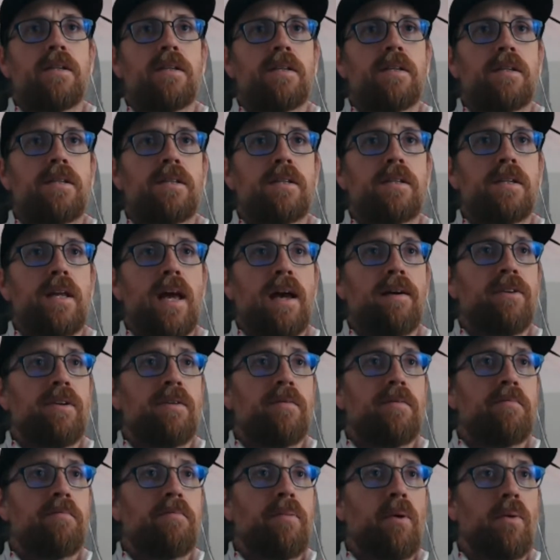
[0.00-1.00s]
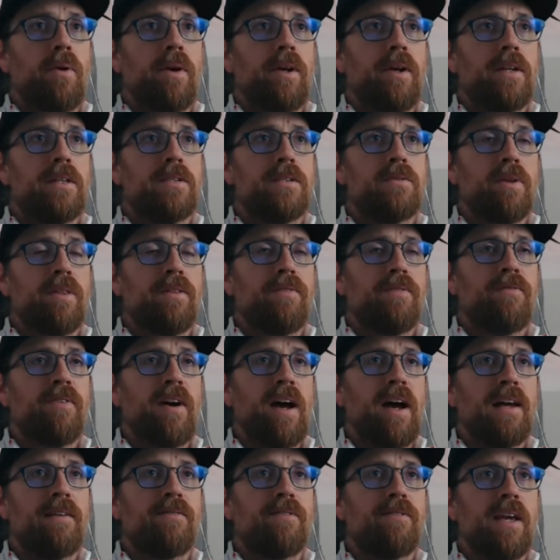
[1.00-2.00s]
7 points with
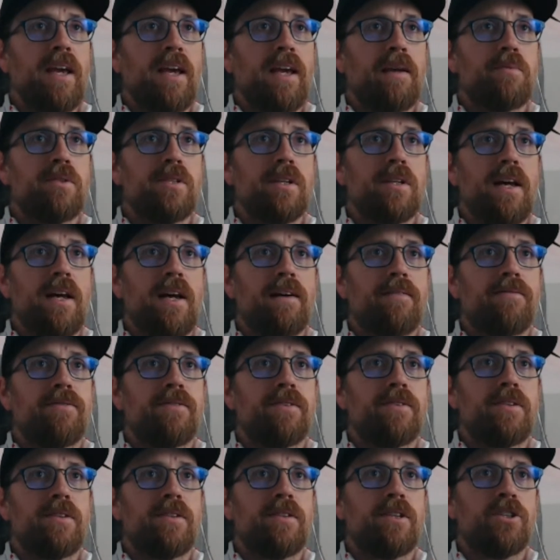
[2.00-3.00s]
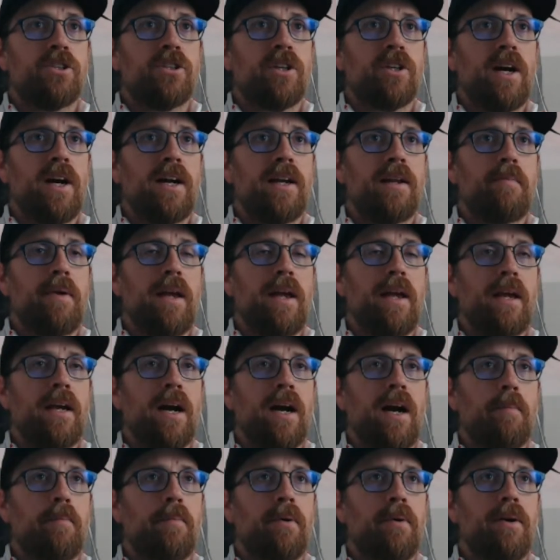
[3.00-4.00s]
5 games left to try to make
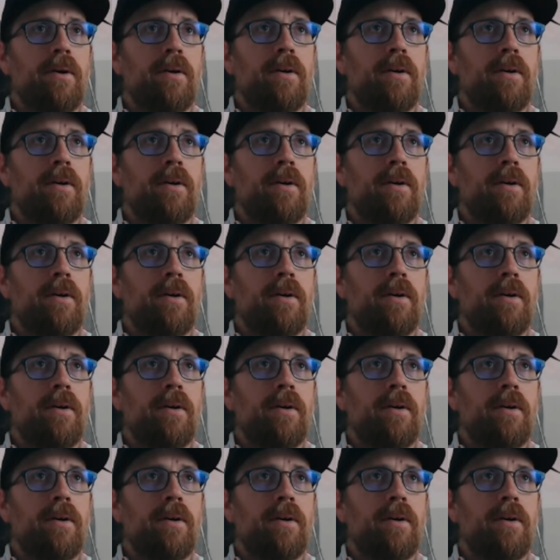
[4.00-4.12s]
up.